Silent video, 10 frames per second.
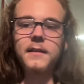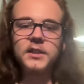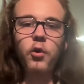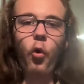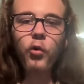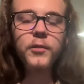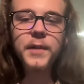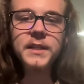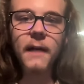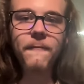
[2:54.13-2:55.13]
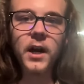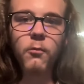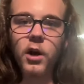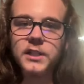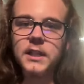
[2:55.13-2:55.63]
That's the only reason I
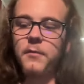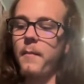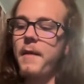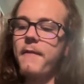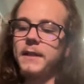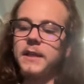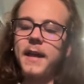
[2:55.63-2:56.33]
fucking watch these WMA fights.